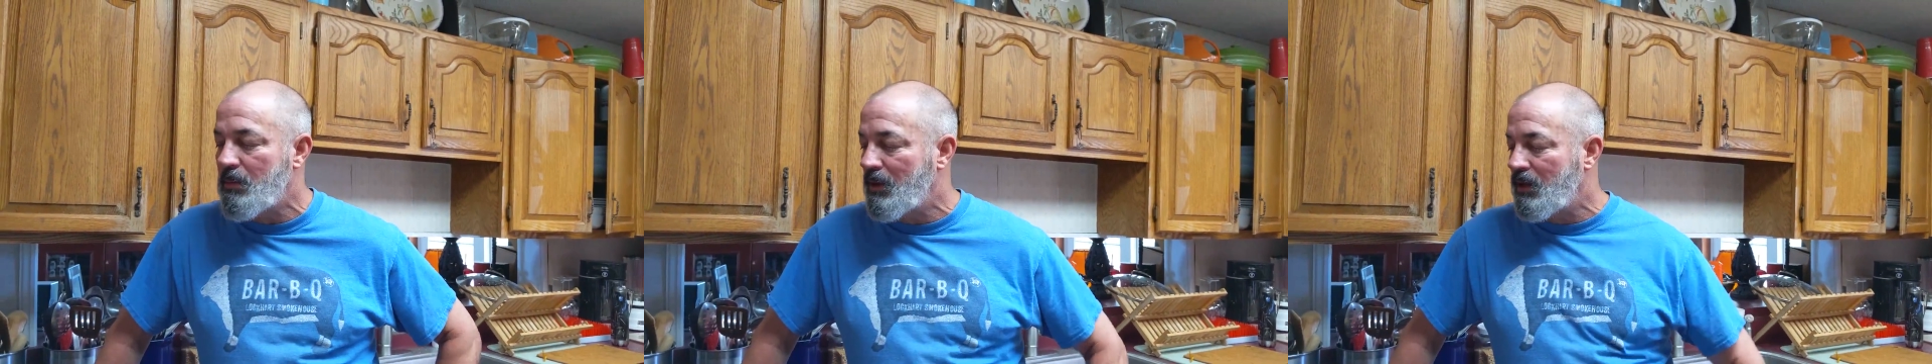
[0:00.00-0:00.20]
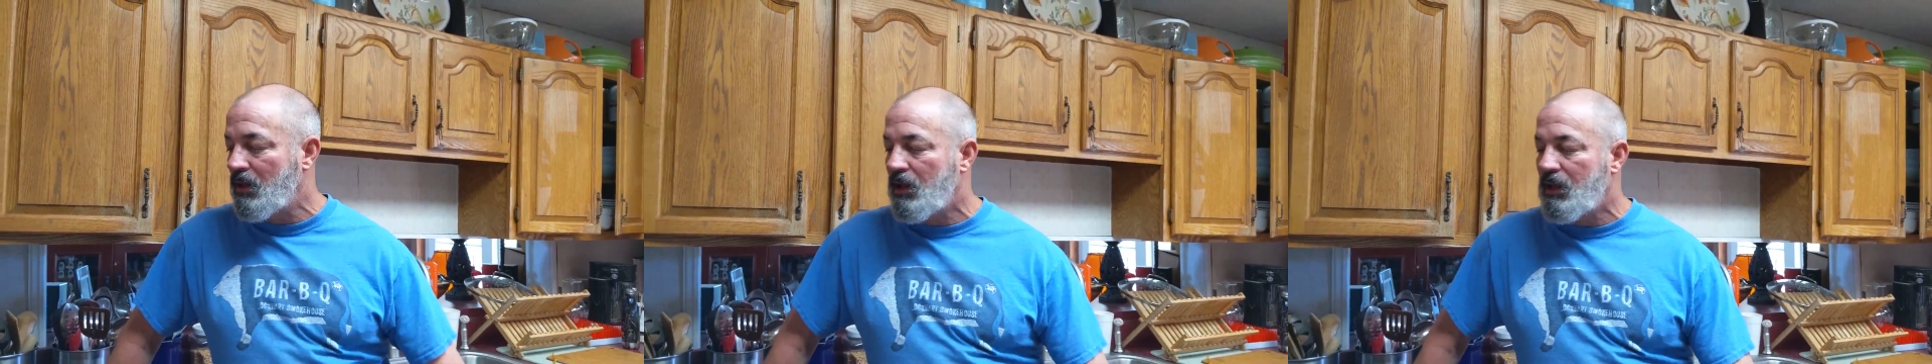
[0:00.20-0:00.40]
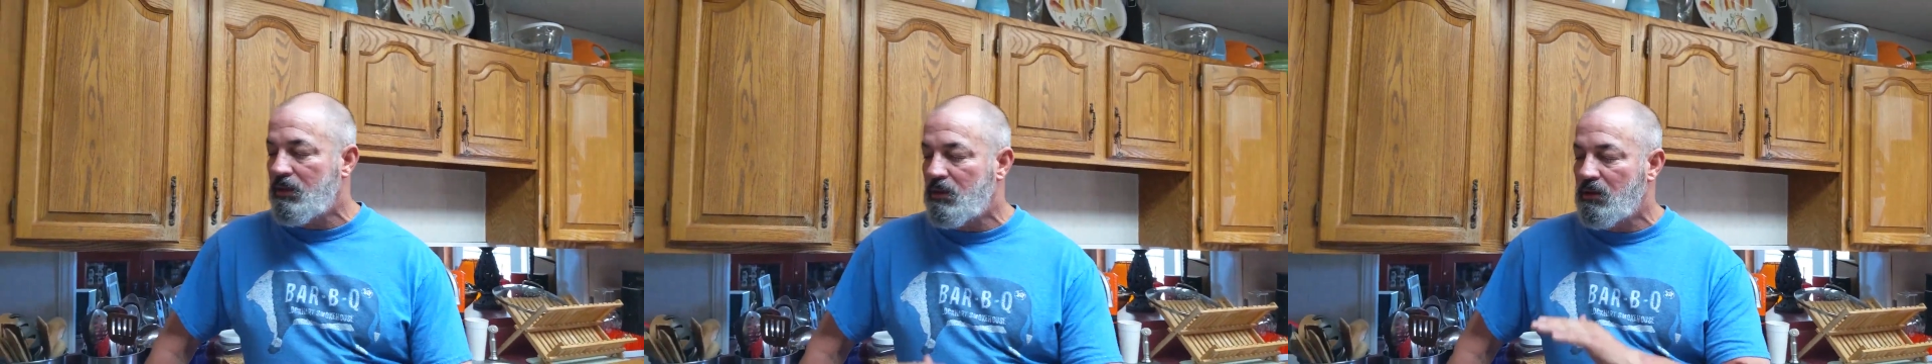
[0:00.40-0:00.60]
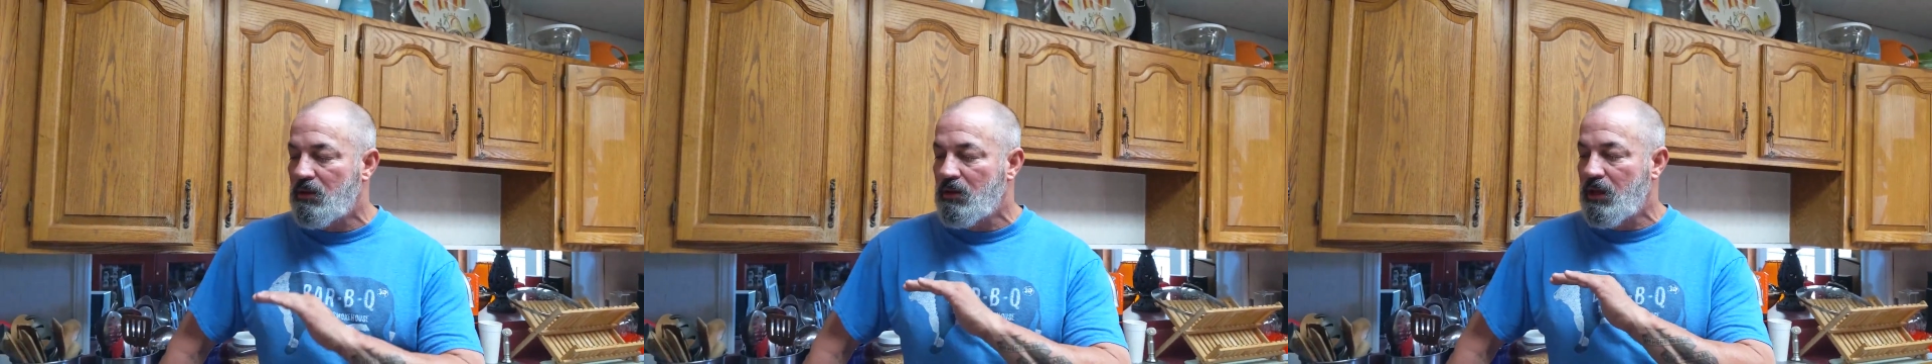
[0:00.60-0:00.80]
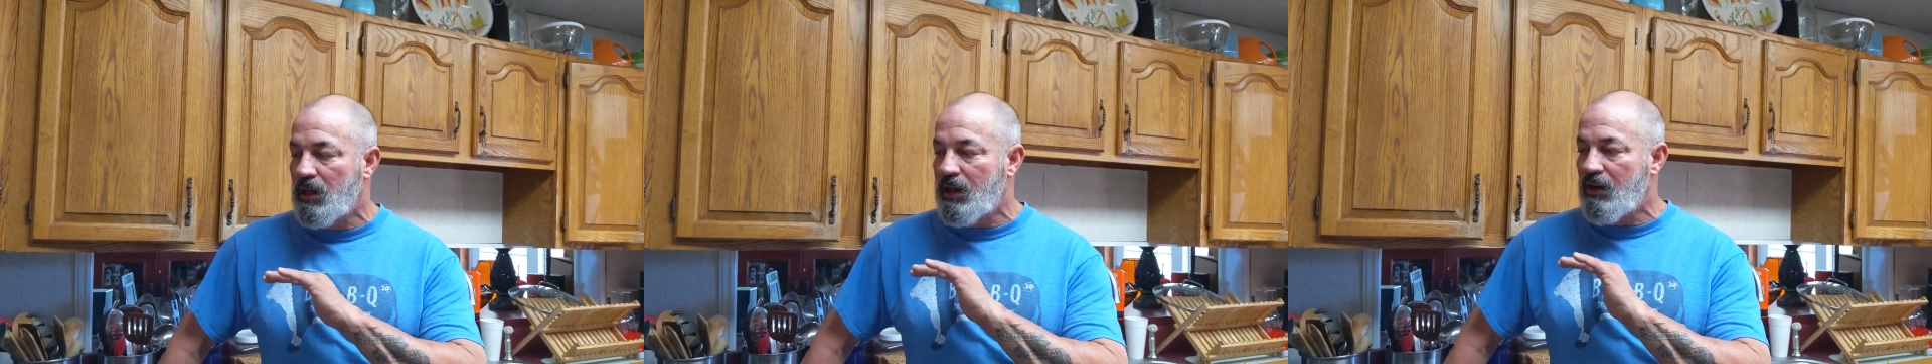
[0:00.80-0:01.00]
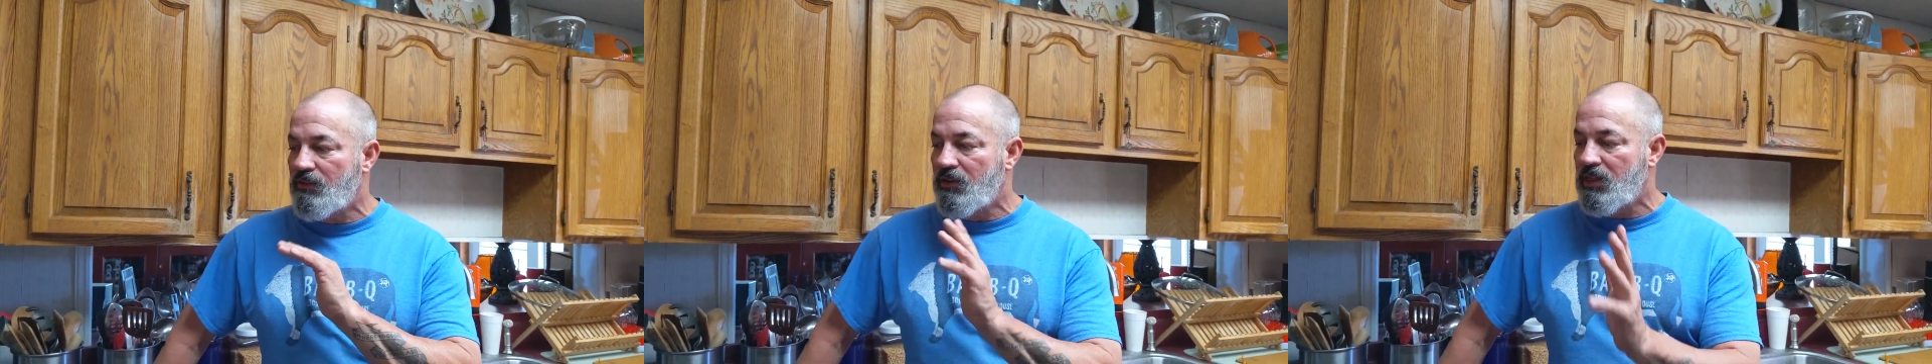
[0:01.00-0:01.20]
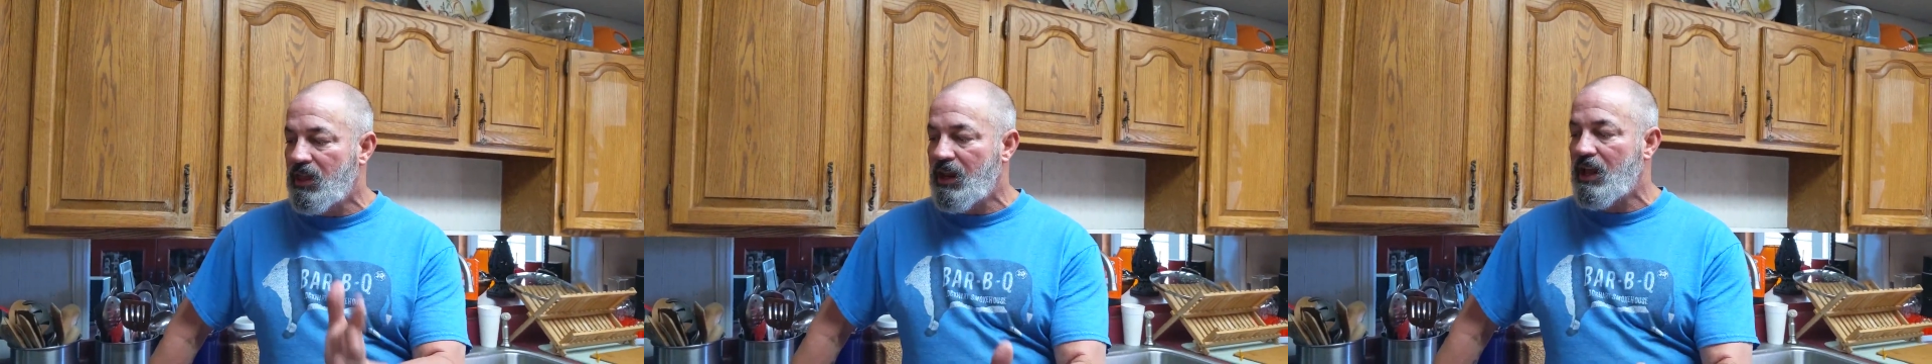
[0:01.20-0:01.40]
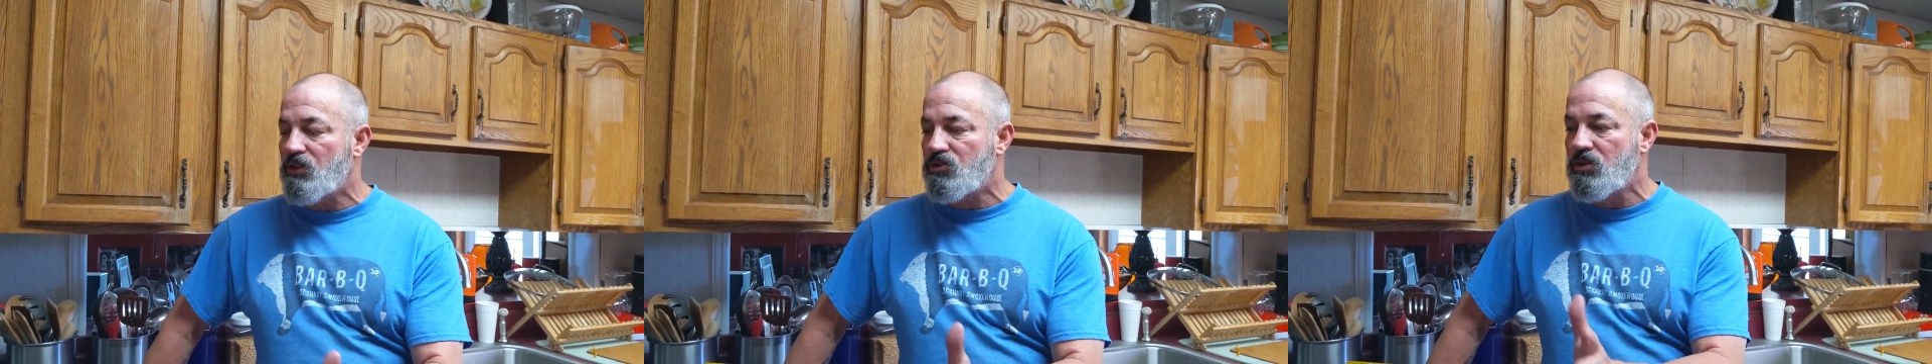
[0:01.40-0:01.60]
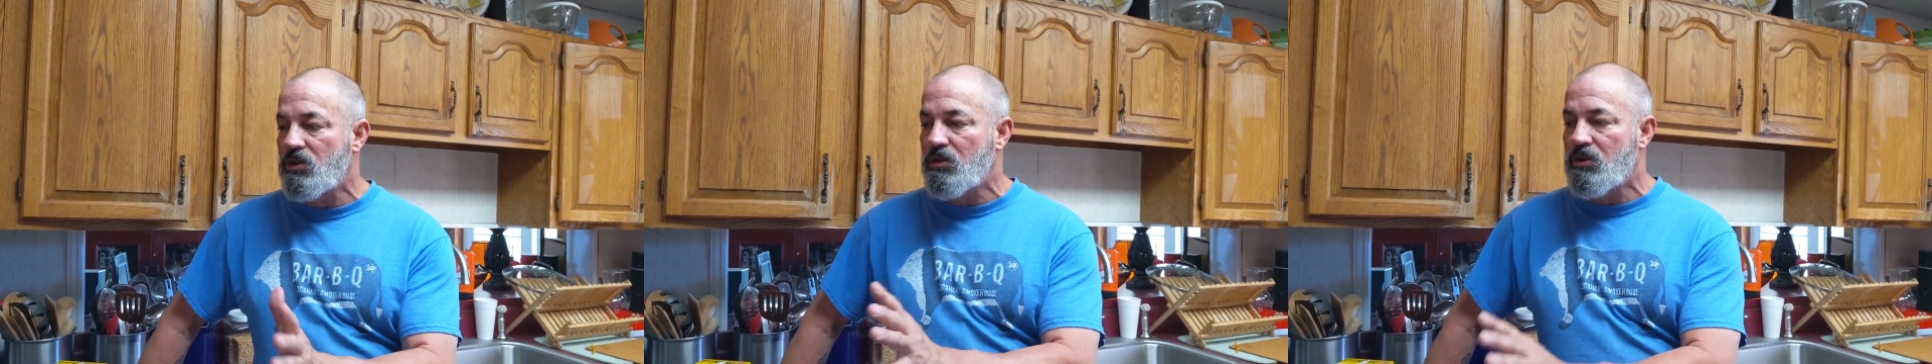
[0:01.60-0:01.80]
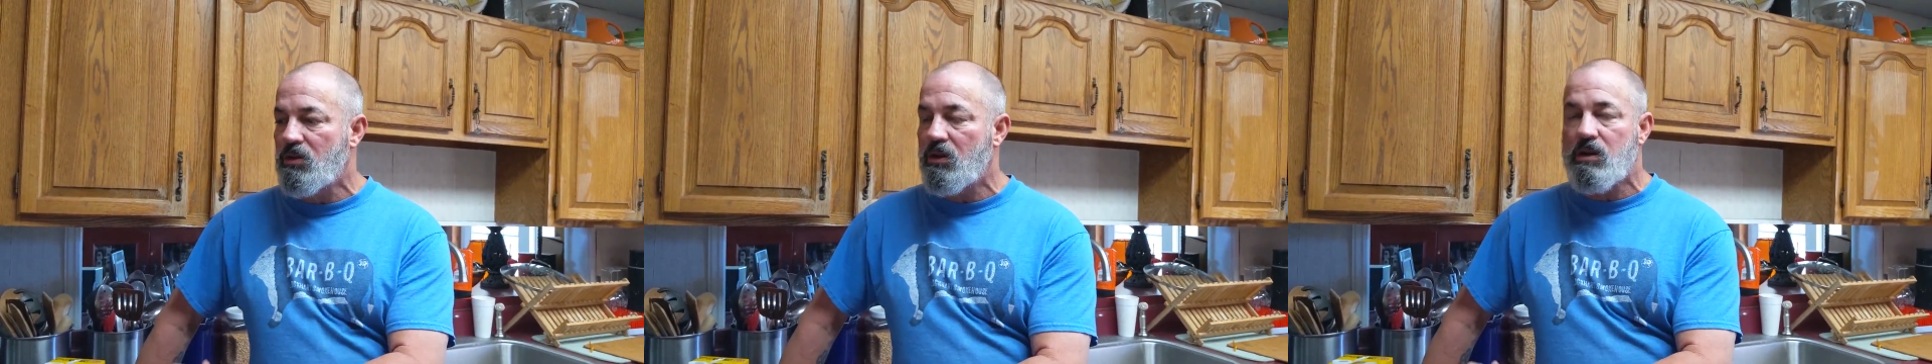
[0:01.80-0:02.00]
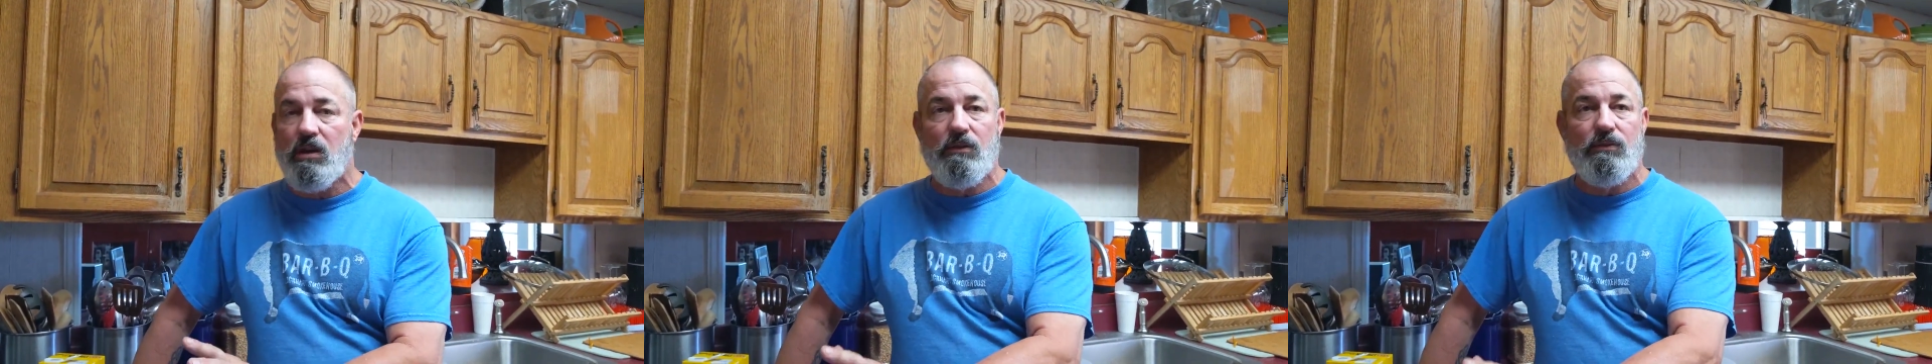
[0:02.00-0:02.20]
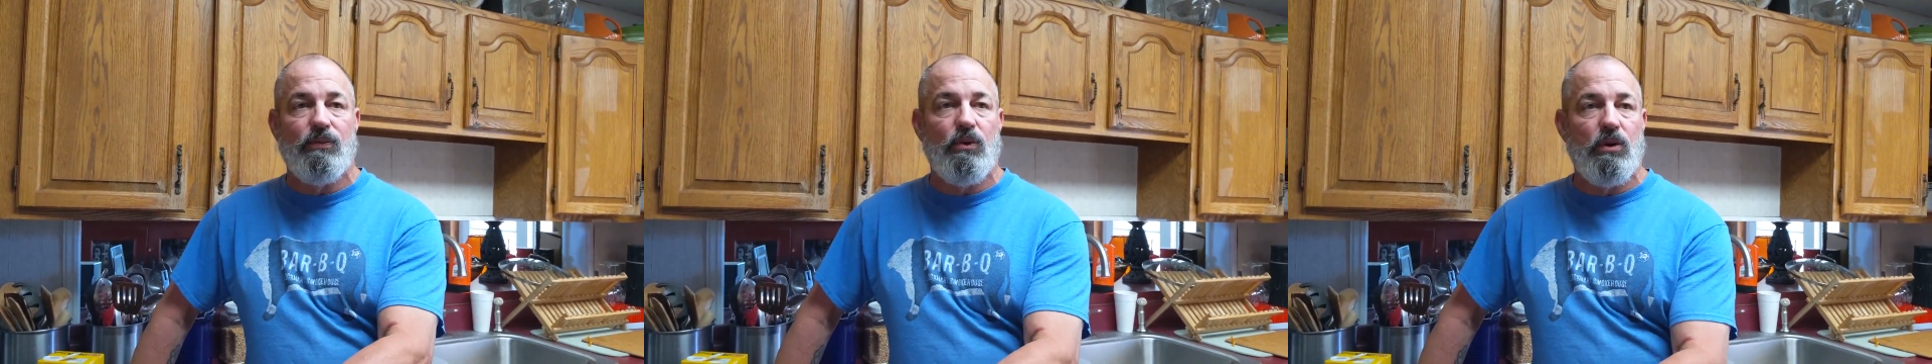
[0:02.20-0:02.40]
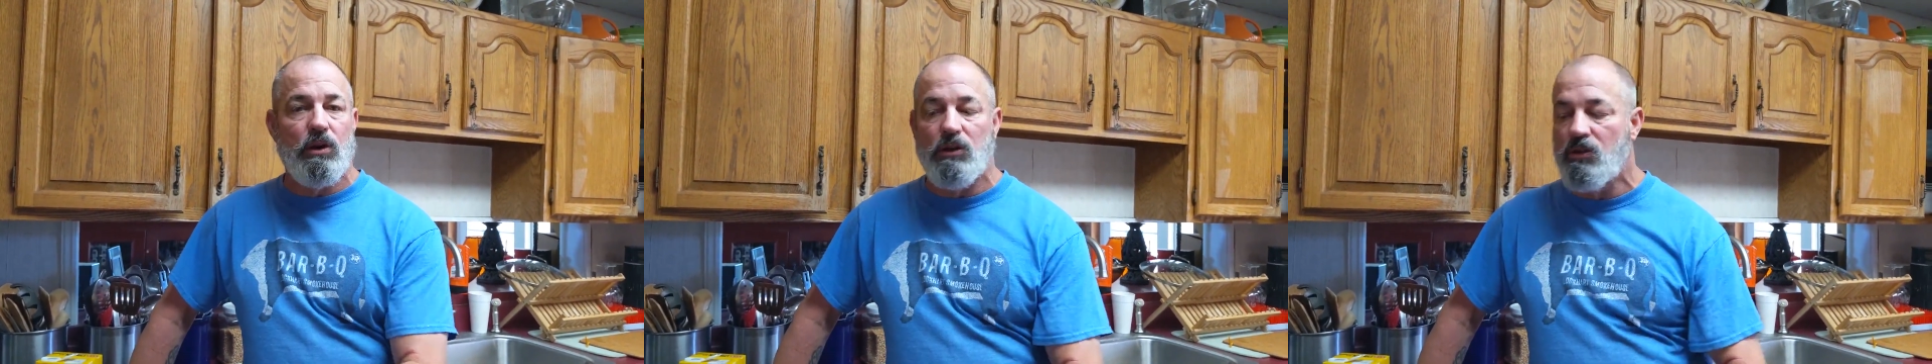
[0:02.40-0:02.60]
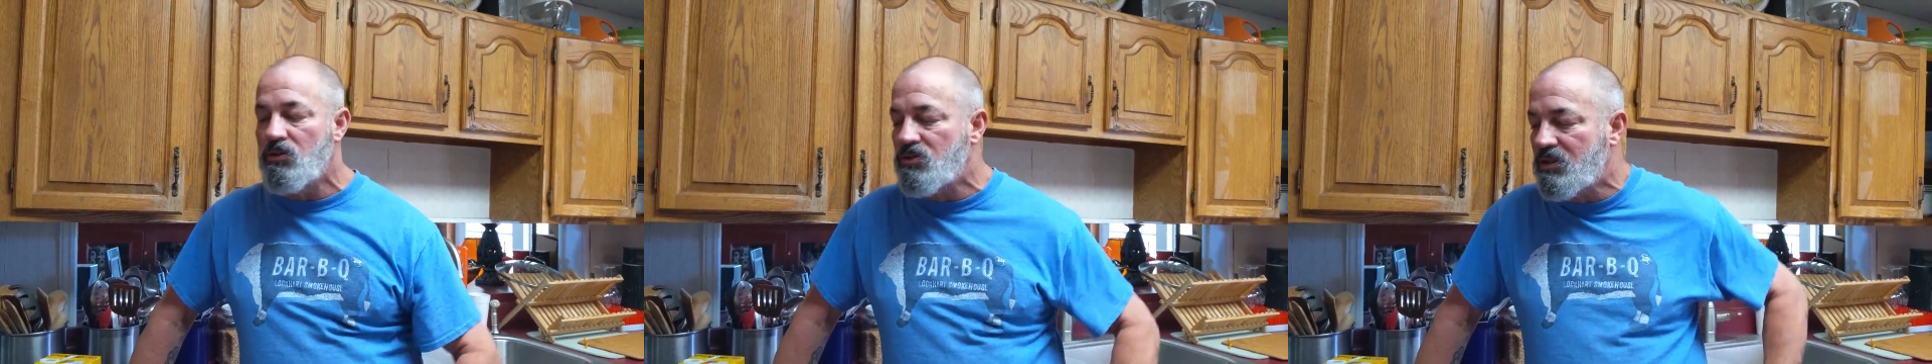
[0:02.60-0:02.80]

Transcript: I mean, let everything else do the cooking for you.